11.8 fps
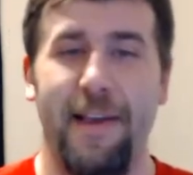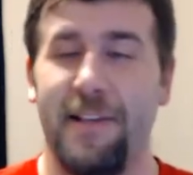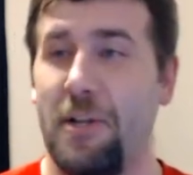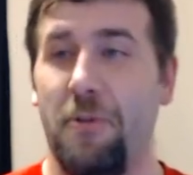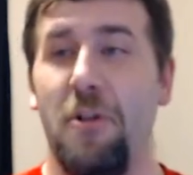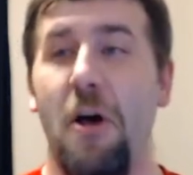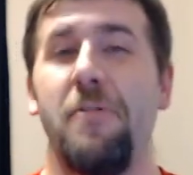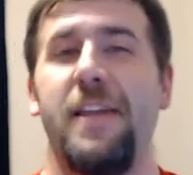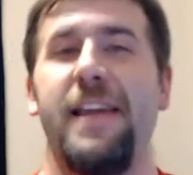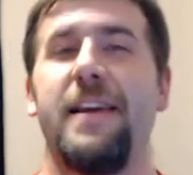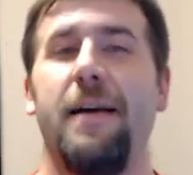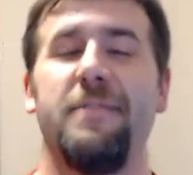So Low
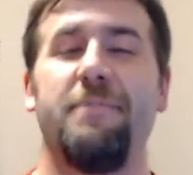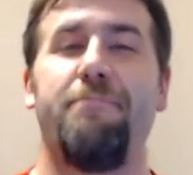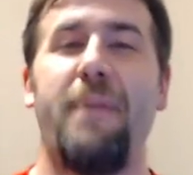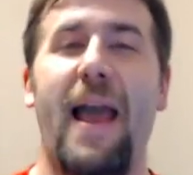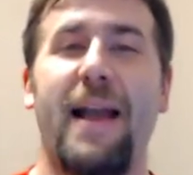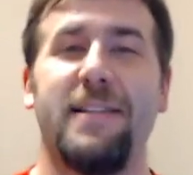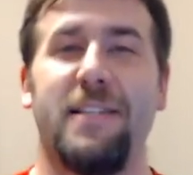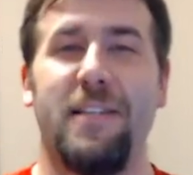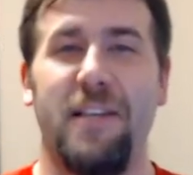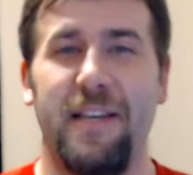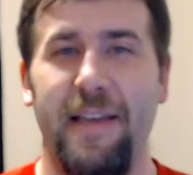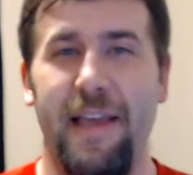Ki comes back
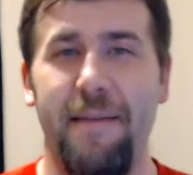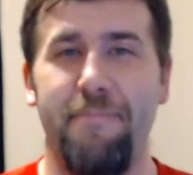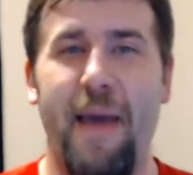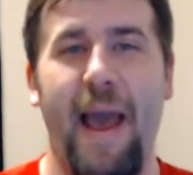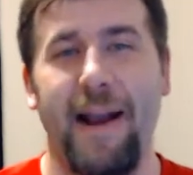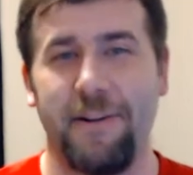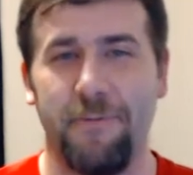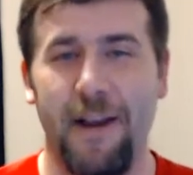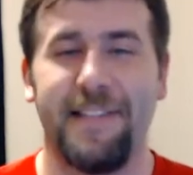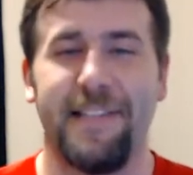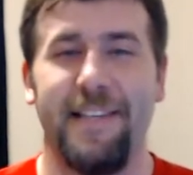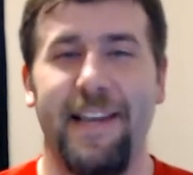to Impact
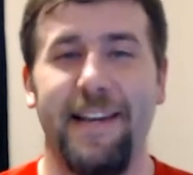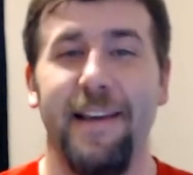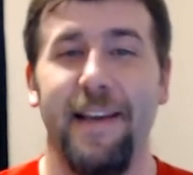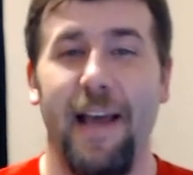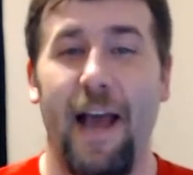Wrestling.